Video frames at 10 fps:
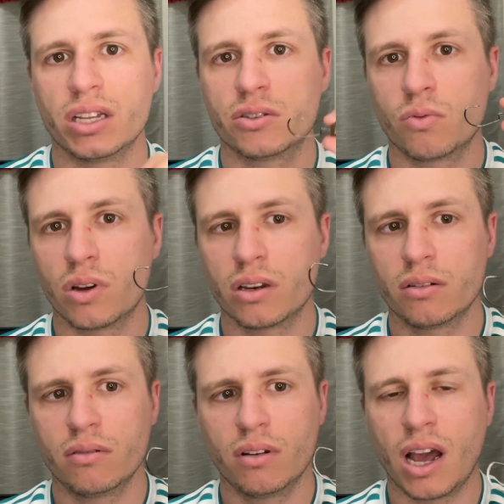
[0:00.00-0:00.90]
It's what
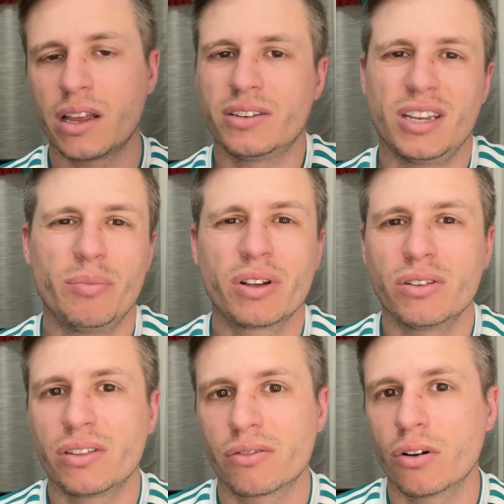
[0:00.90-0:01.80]
I
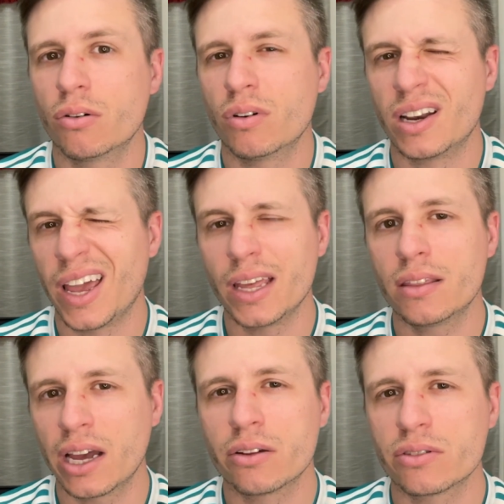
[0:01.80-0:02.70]
typically throw, an
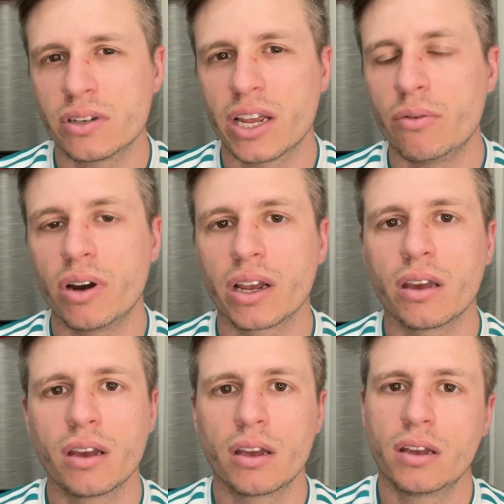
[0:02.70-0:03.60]
1/8 ounce Ned rig